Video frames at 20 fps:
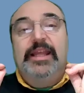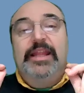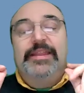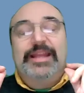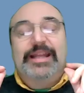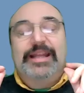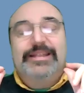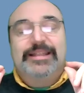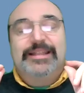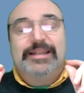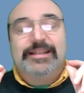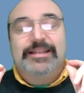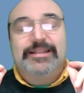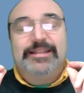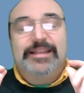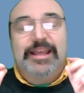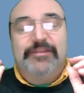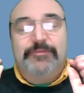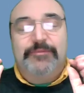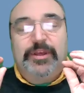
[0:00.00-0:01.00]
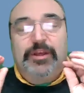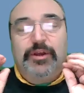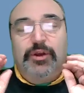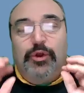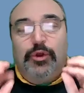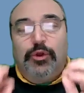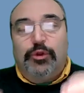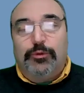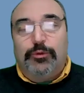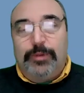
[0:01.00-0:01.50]
That's going to save me a
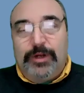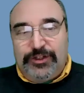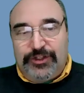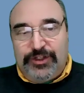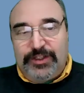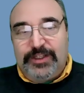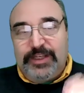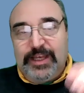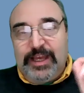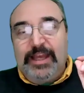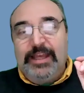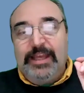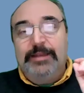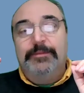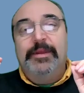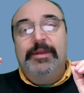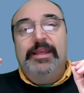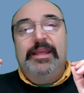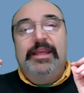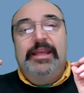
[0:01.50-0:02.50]
whole bunch of time.